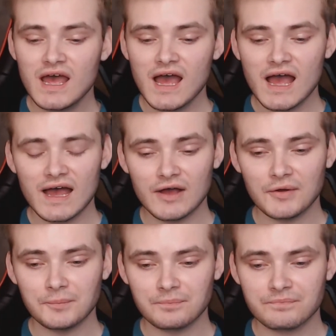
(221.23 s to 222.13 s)

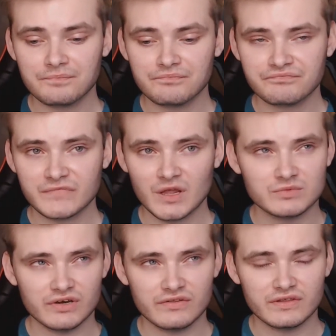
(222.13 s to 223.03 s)
I'm
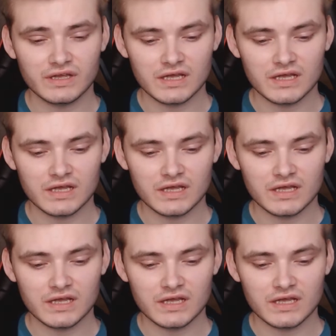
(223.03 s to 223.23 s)
trying to think.